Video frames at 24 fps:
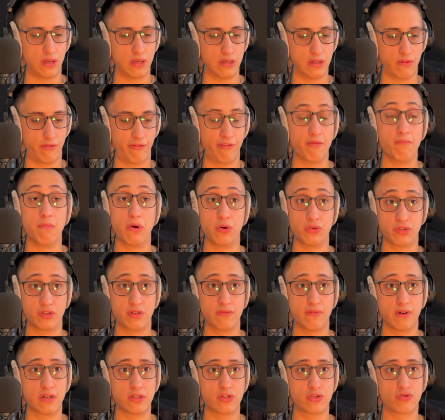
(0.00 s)
for most
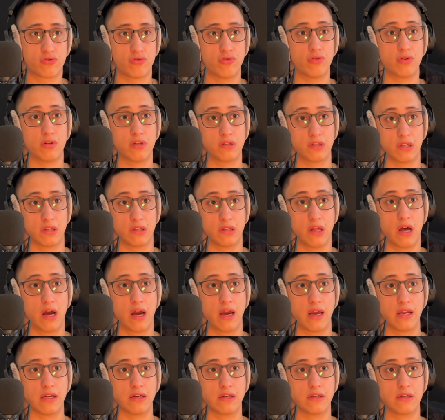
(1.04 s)
of us, truth is
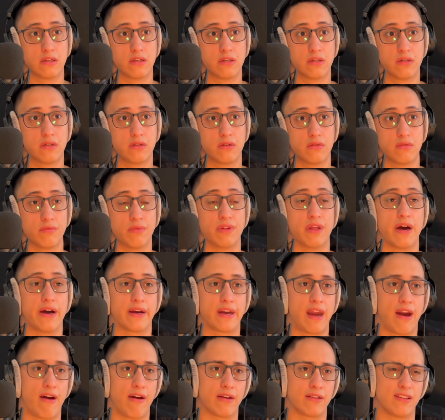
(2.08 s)
aligned with our
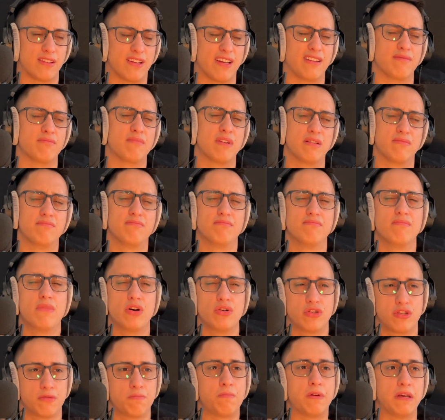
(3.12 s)
character. Like
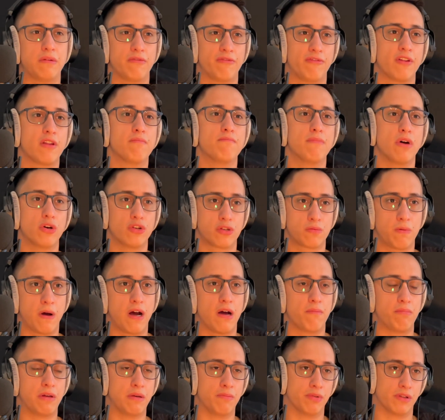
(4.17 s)
most people, for the most
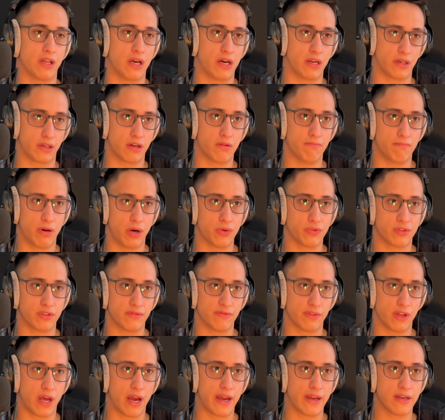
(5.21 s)
part, people aren't
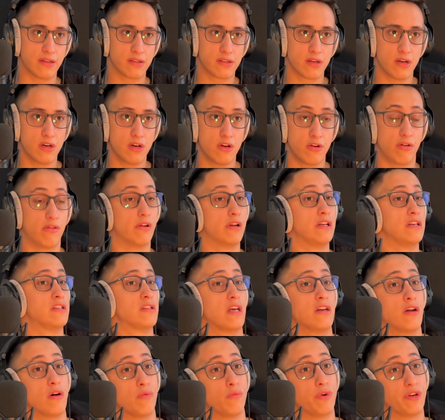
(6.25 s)
compulsive liars, or at least
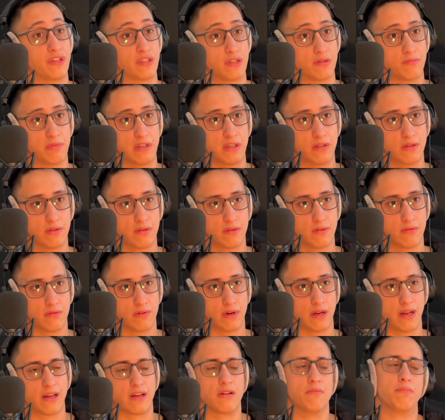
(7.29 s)
they don't want to be,
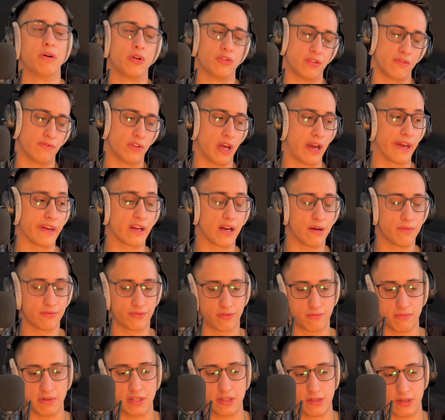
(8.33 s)
right? Like compulsive lying comes
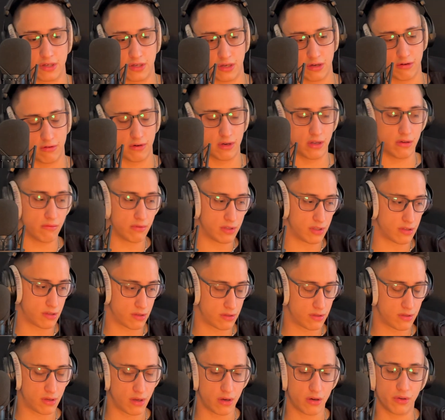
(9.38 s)
from insecurity, which is
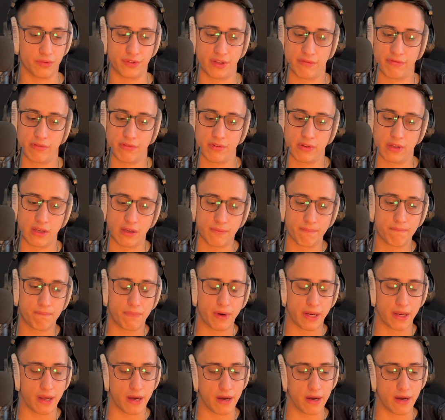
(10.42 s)
a whole different thing. But